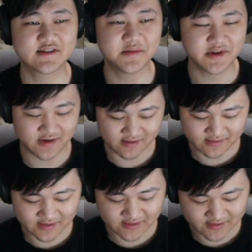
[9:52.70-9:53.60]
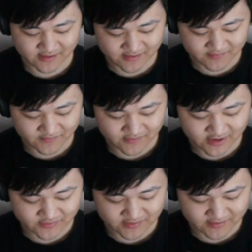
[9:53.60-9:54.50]
complete and get the
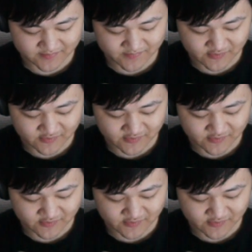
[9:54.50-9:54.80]
extra